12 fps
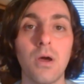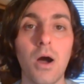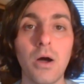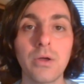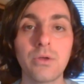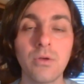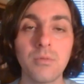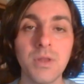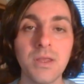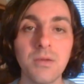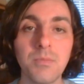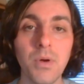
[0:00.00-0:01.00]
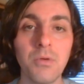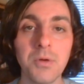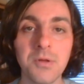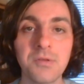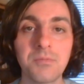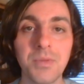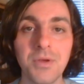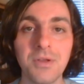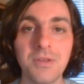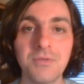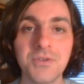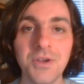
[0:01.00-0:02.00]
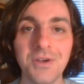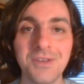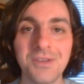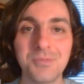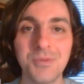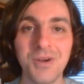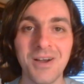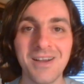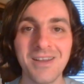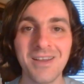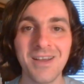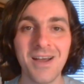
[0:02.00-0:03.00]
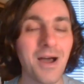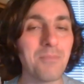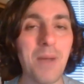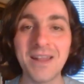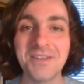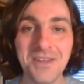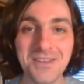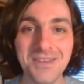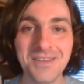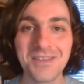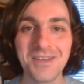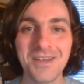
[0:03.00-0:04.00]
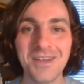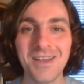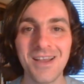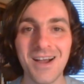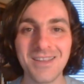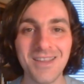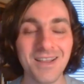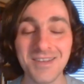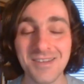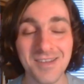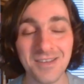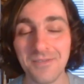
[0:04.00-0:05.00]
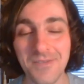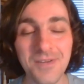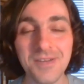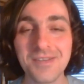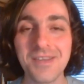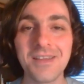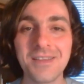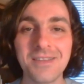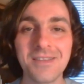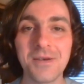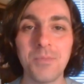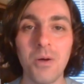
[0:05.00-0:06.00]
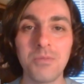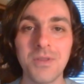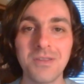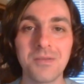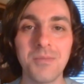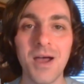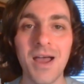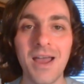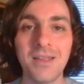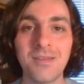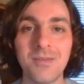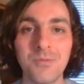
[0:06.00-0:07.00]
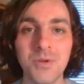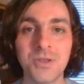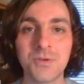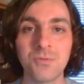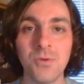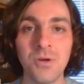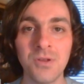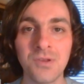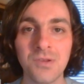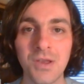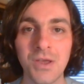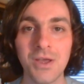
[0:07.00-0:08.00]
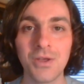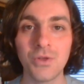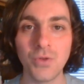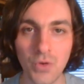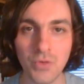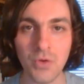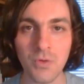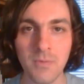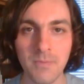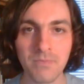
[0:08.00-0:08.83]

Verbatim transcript: arguably the poet's bird of choice, but I panicked. I just said the first thing that popped into my head, which was Nunu,